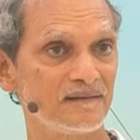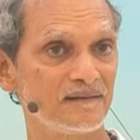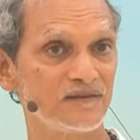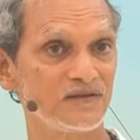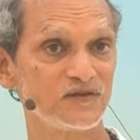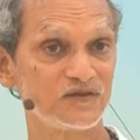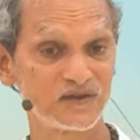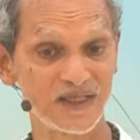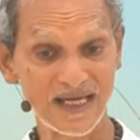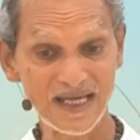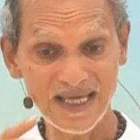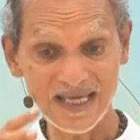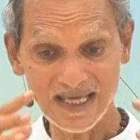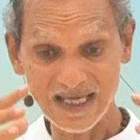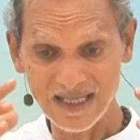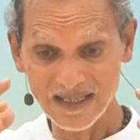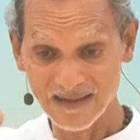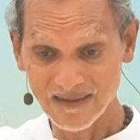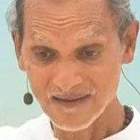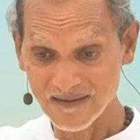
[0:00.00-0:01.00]
Staying
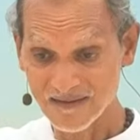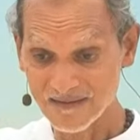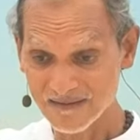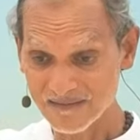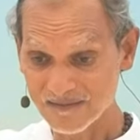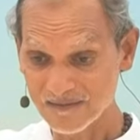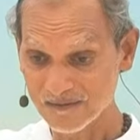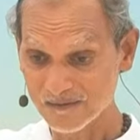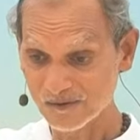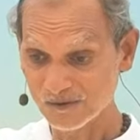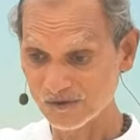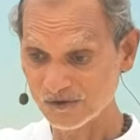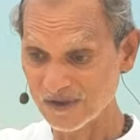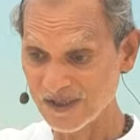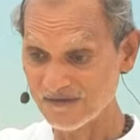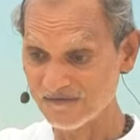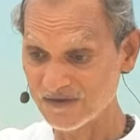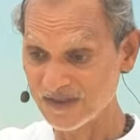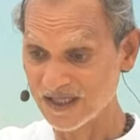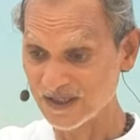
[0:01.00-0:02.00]
in the
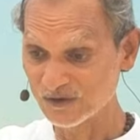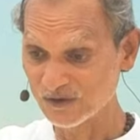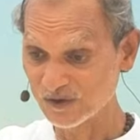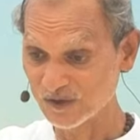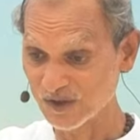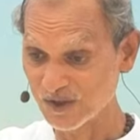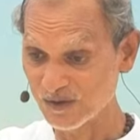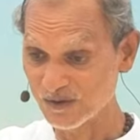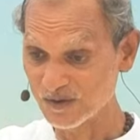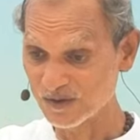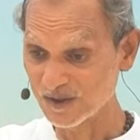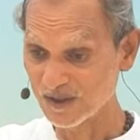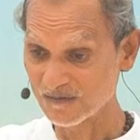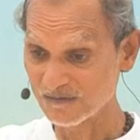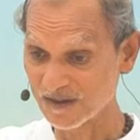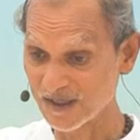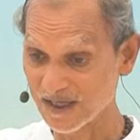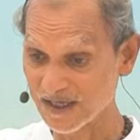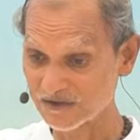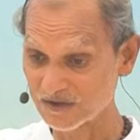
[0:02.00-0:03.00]
safety and security of
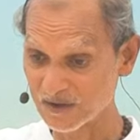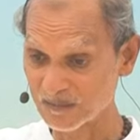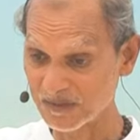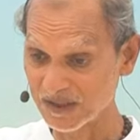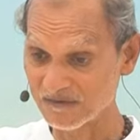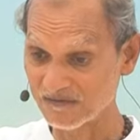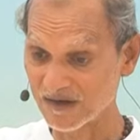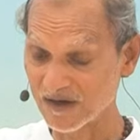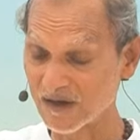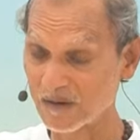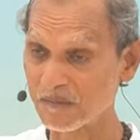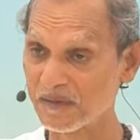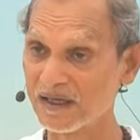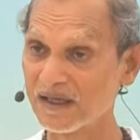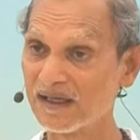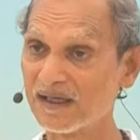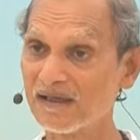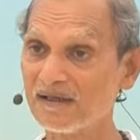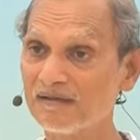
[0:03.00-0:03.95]
the ashram environment.